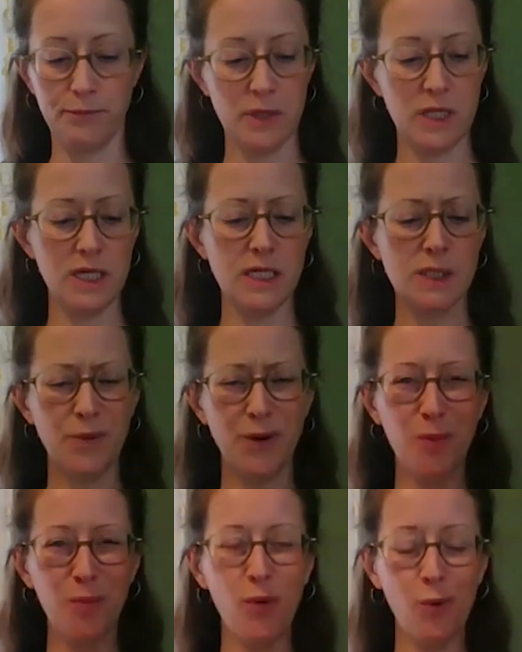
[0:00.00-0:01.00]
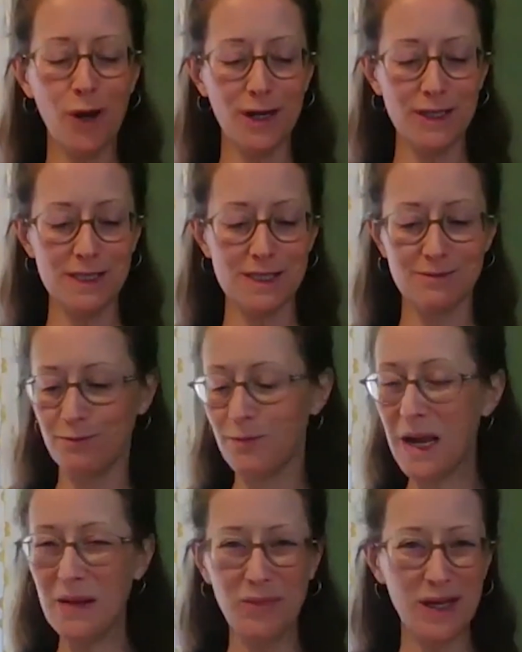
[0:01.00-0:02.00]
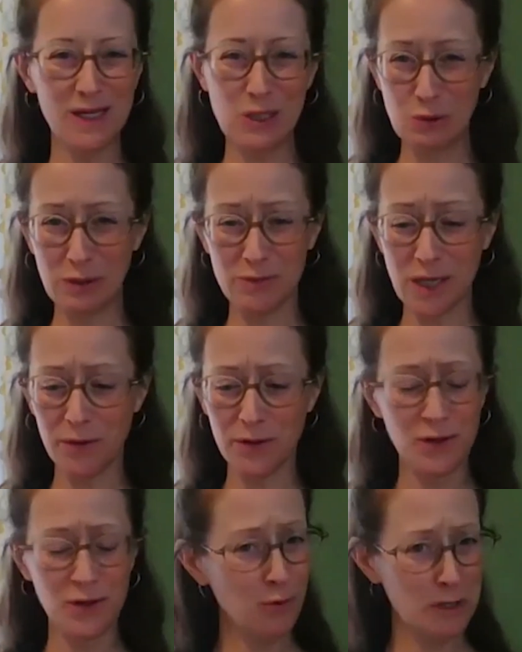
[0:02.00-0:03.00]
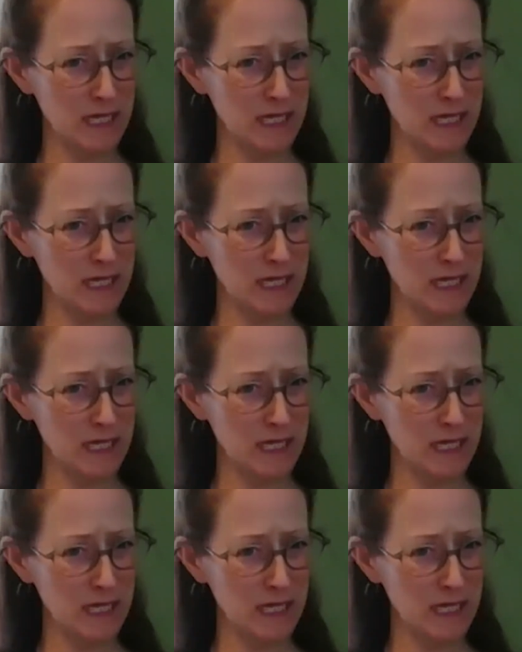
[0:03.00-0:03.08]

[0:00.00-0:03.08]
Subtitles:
These purple ones might be trimmed up a little more.